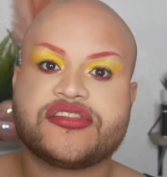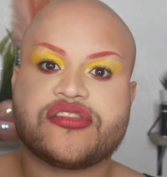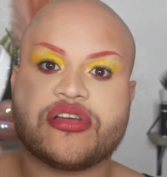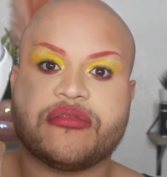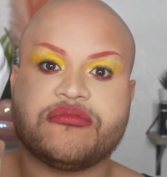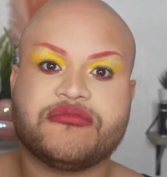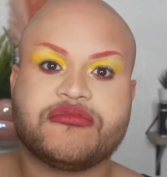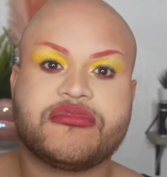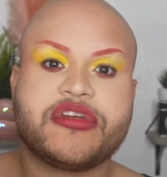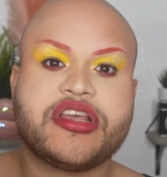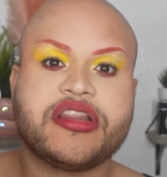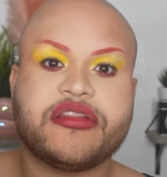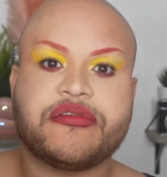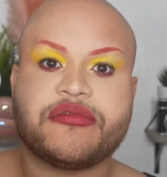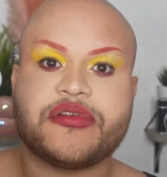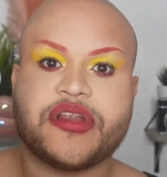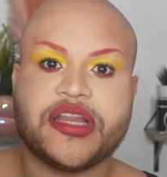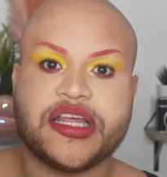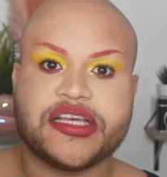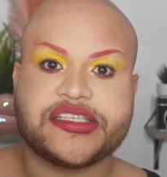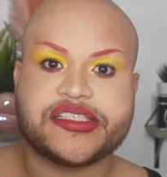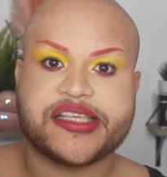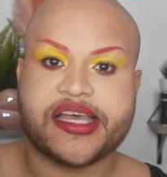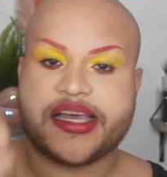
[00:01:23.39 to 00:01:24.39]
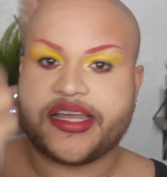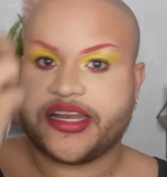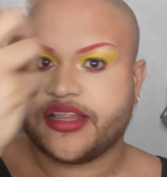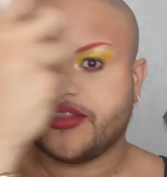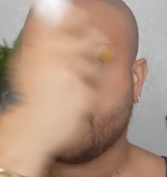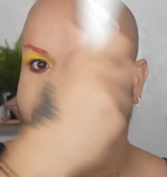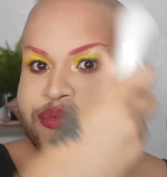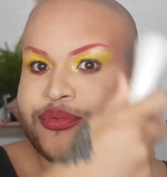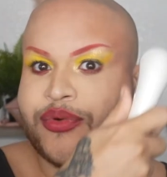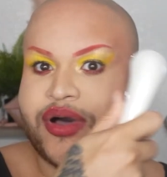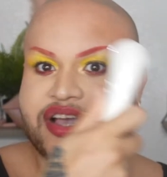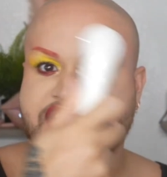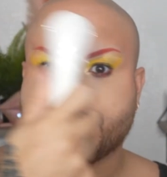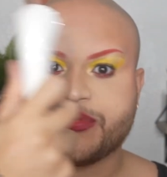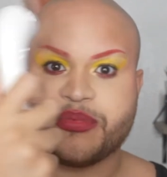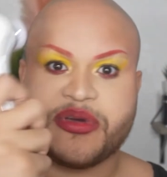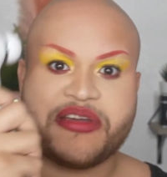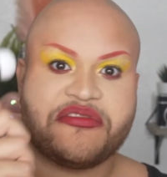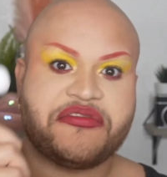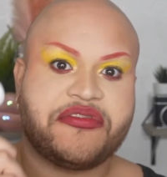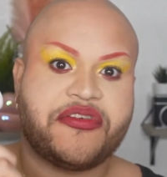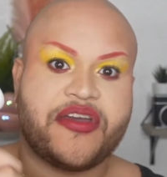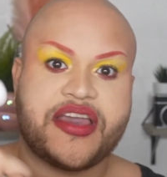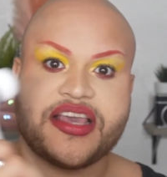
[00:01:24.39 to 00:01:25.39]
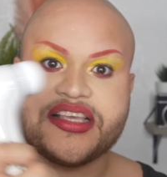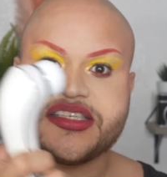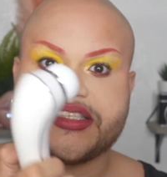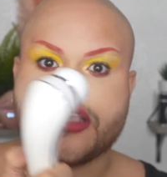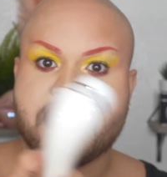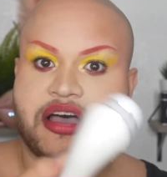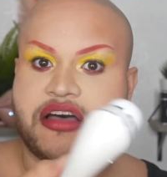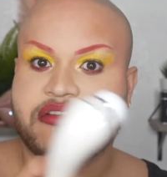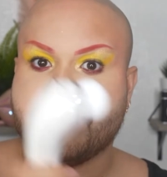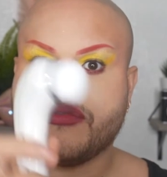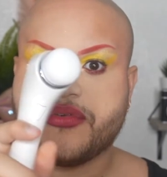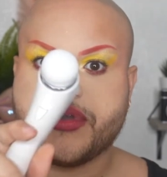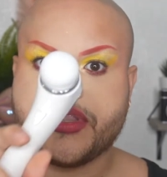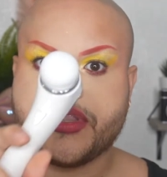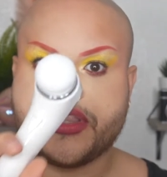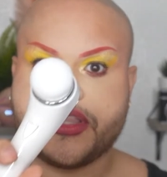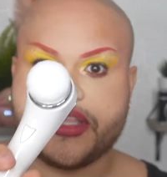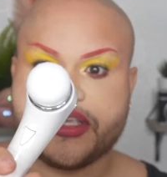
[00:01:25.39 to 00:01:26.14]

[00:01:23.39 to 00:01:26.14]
so I'm really, really excited to wash my face off with